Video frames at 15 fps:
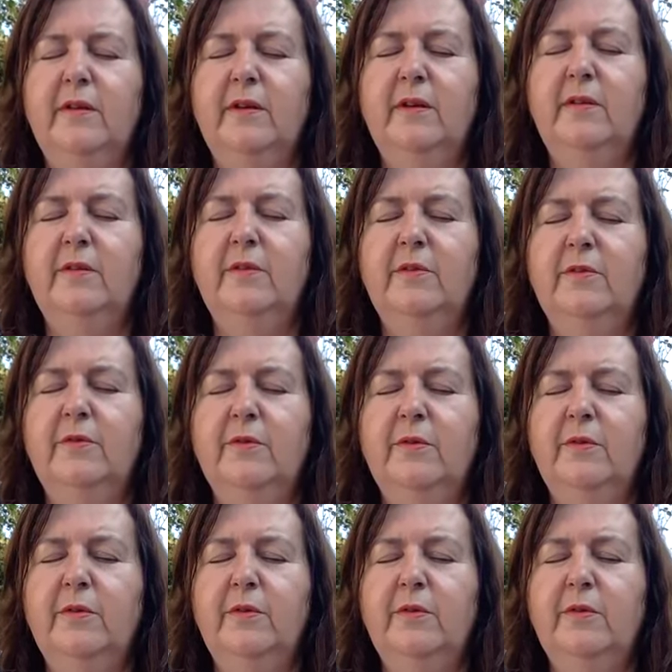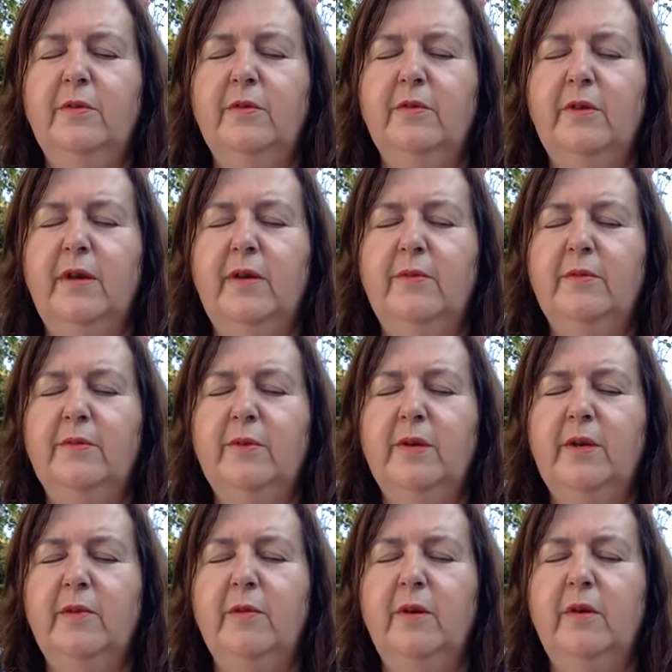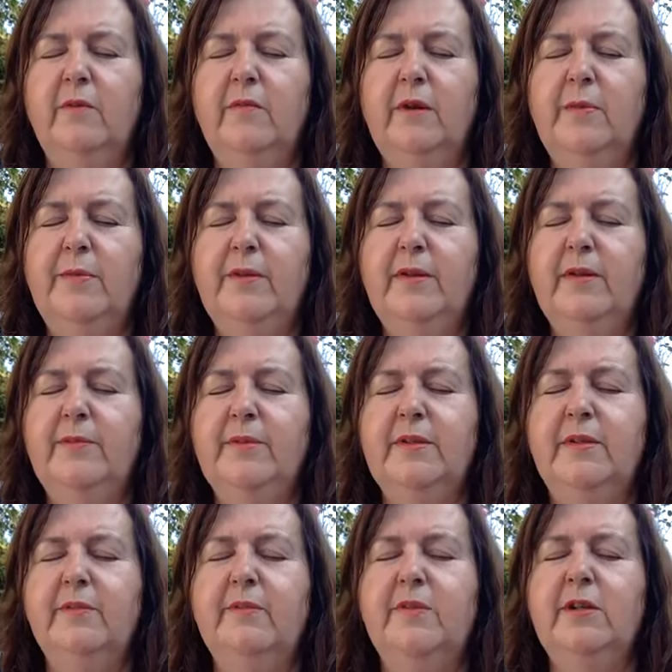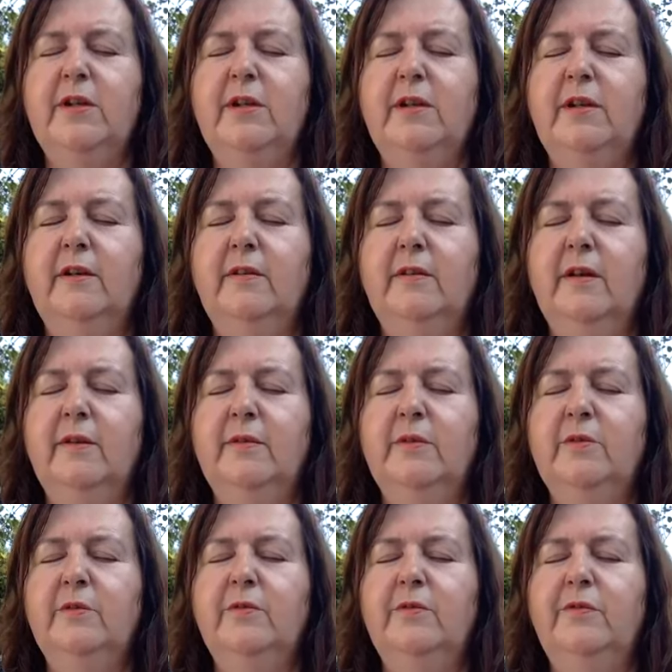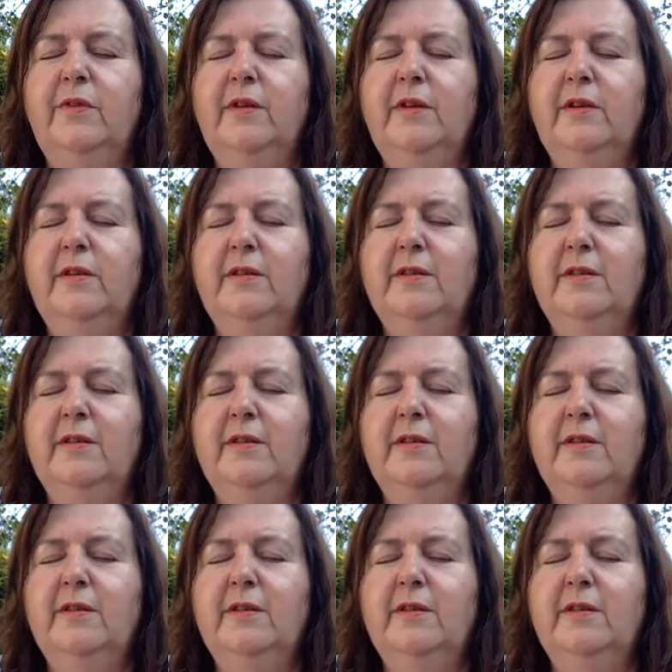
and through the ground where you are, wrapping themselves gently around your feet